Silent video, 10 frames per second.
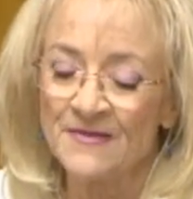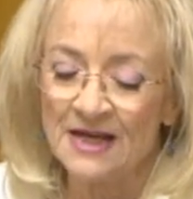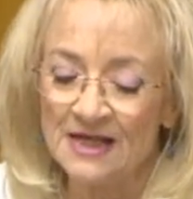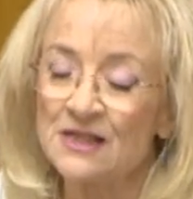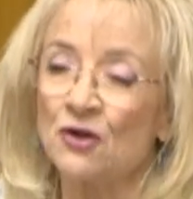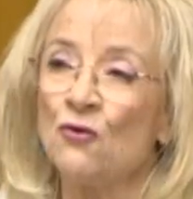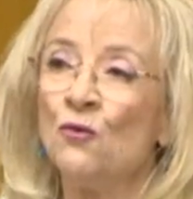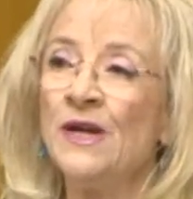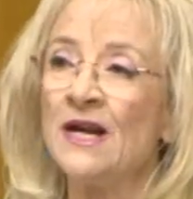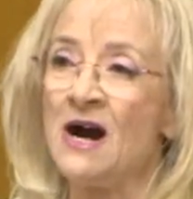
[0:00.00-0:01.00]
is that all
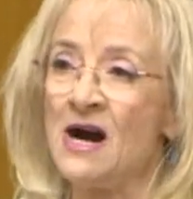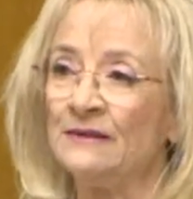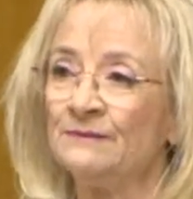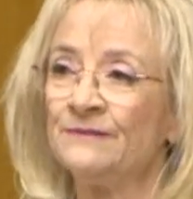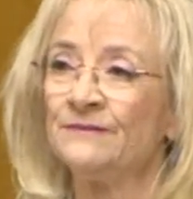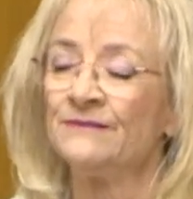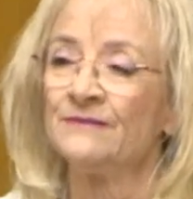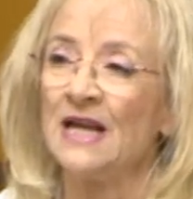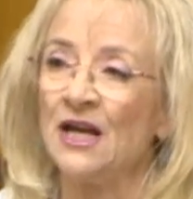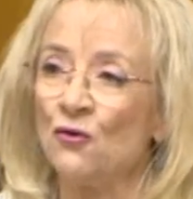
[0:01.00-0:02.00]
we are
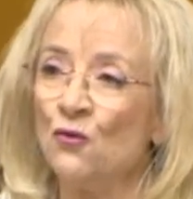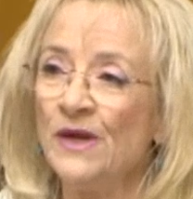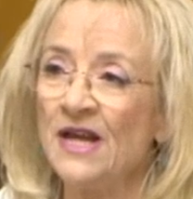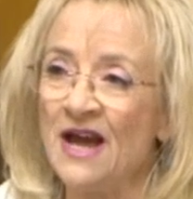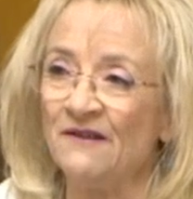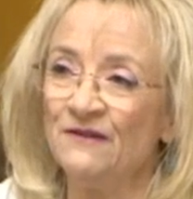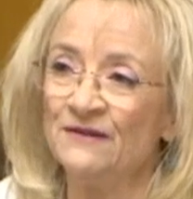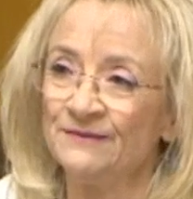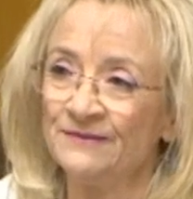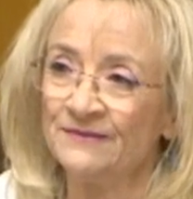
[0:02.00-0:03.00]
and all we have
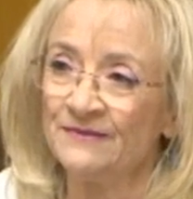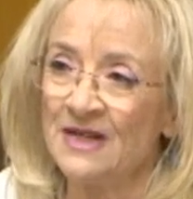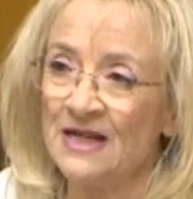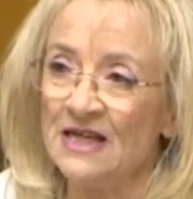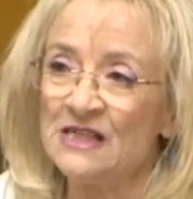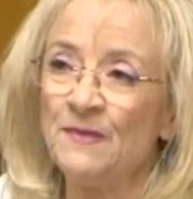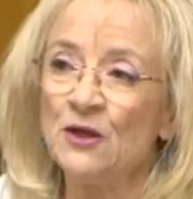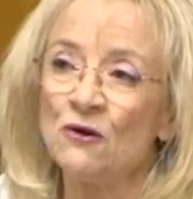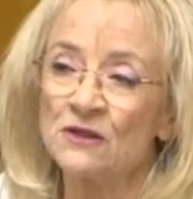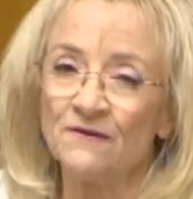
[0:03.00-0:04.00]
is
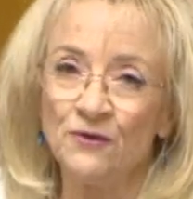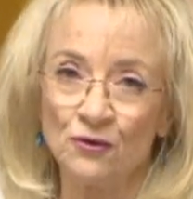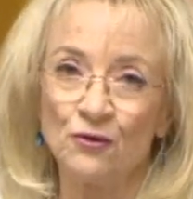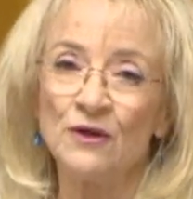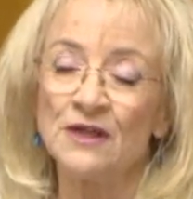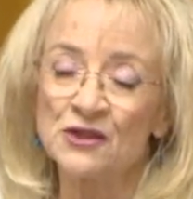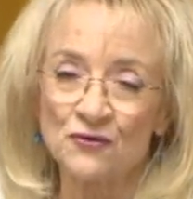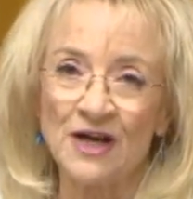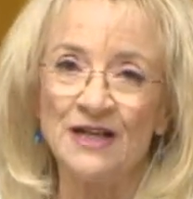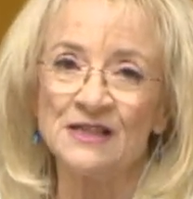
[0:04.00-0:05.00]
because of your
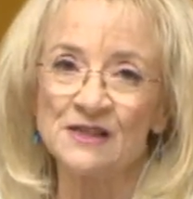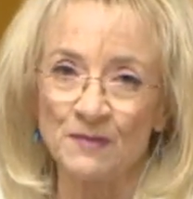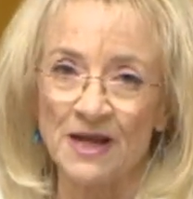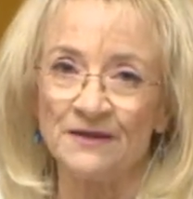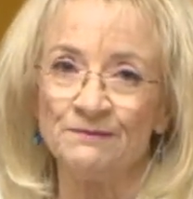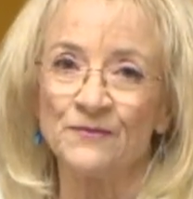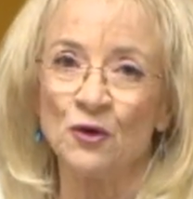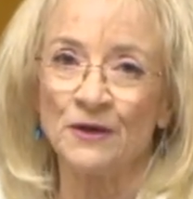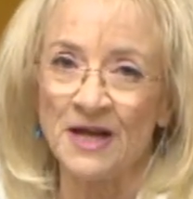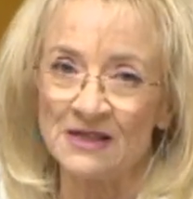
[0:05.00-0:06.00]
Australians' blood
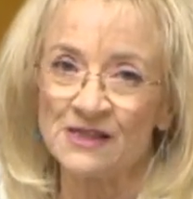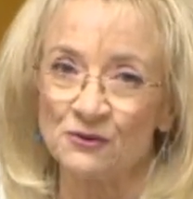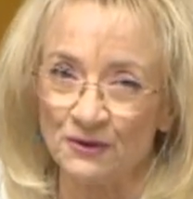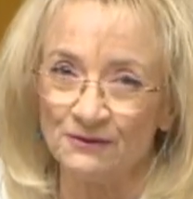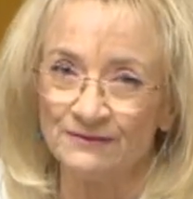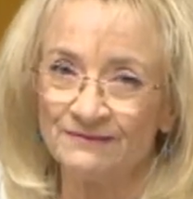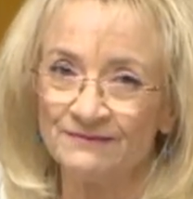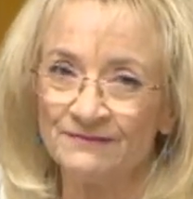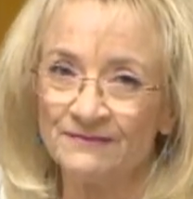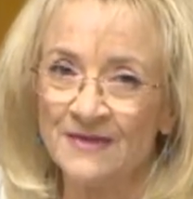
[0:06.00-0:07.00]
on our soil.
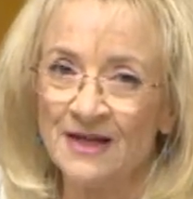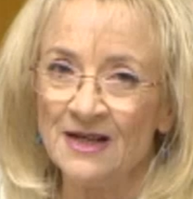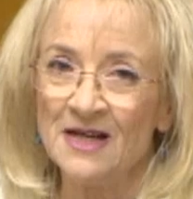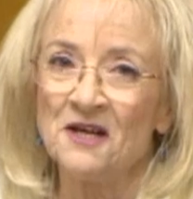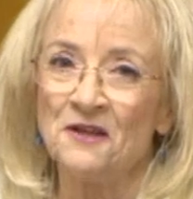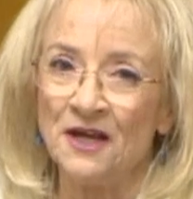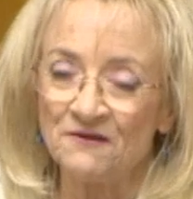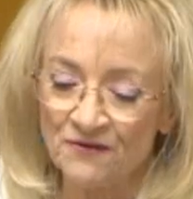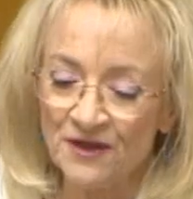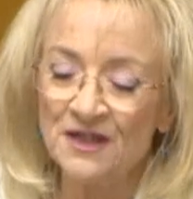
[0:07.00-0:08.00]
That
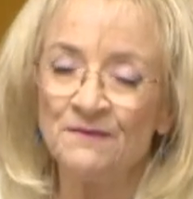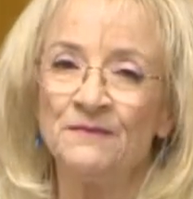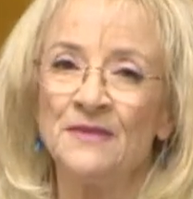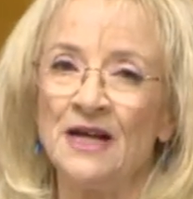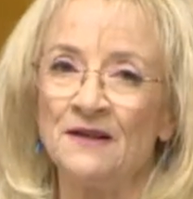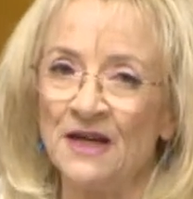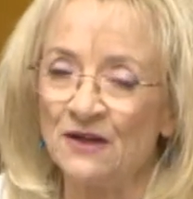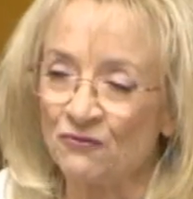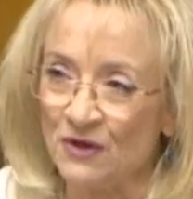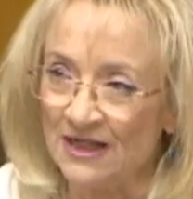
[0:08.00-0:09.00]
freedom and that
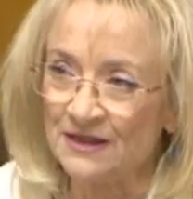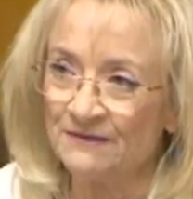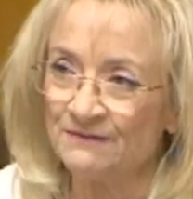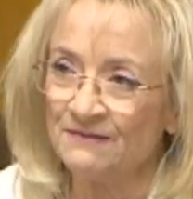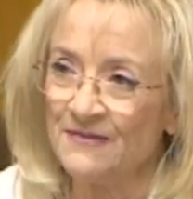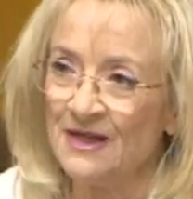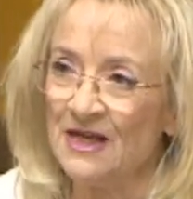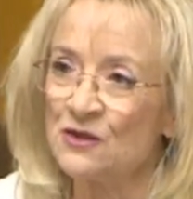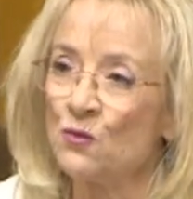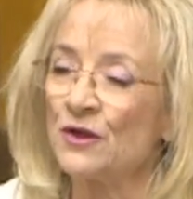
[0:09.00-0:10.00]
right
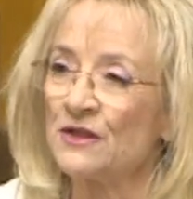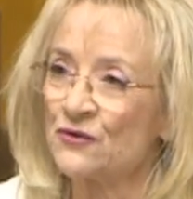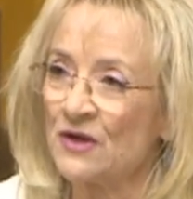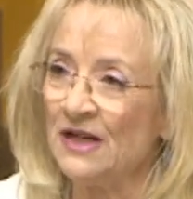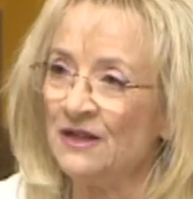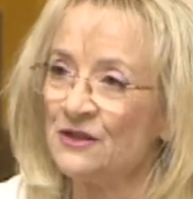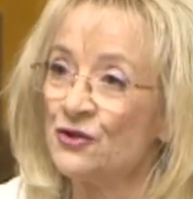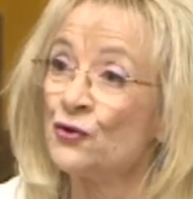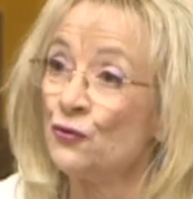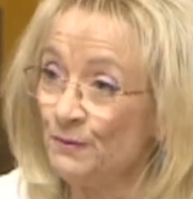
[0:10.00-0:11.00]
is what Australians
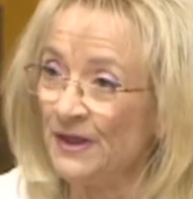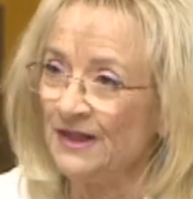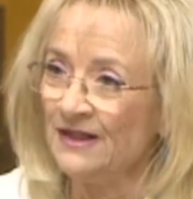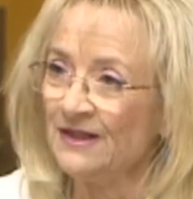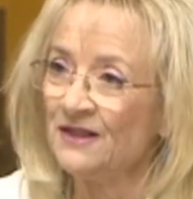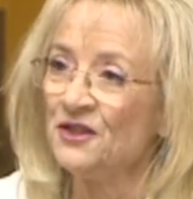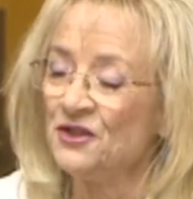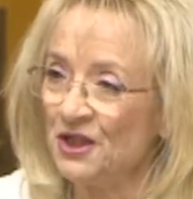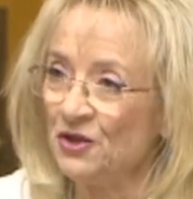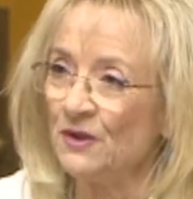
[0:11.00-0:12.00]
should be
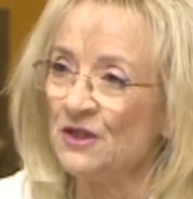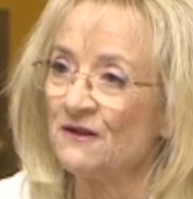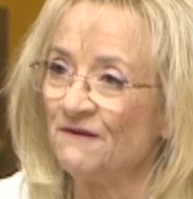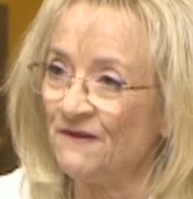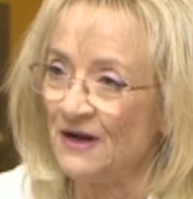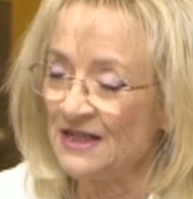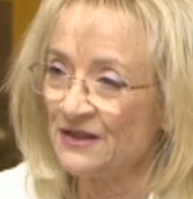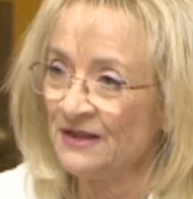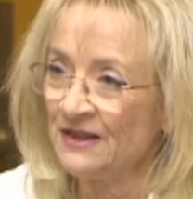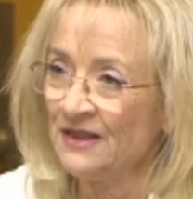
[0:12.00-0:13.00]
continuing to fight
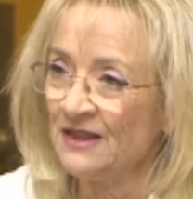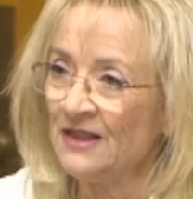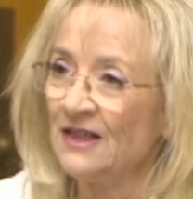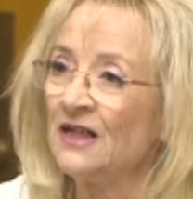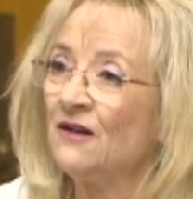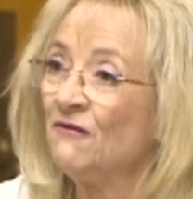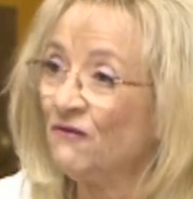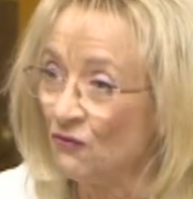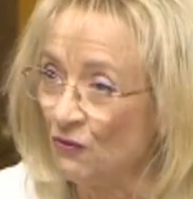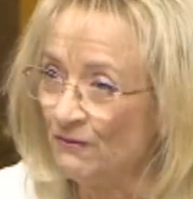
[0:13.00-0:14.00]

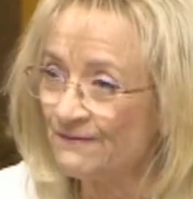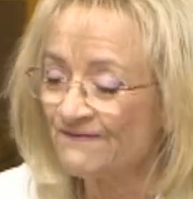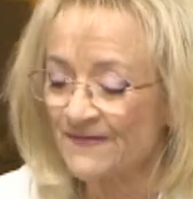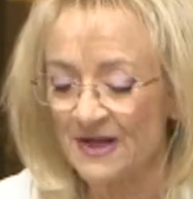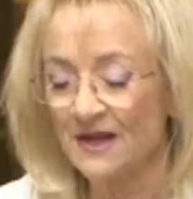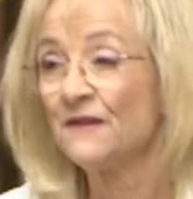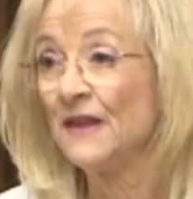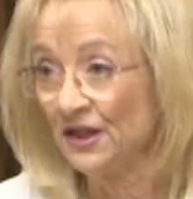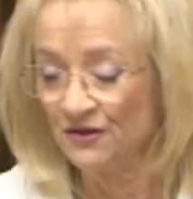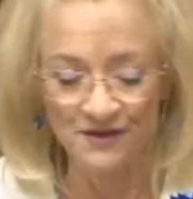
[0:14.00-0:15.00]
for.
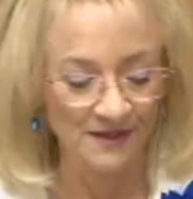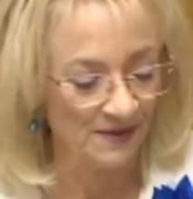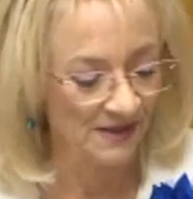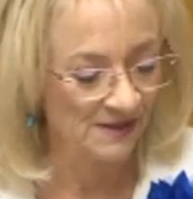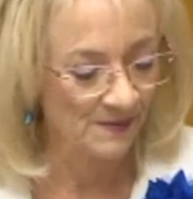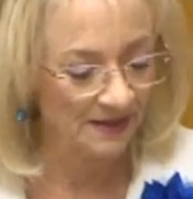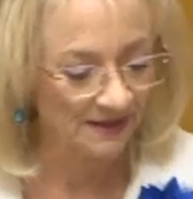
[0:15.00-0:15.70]
Thank you, Deputy Speaker.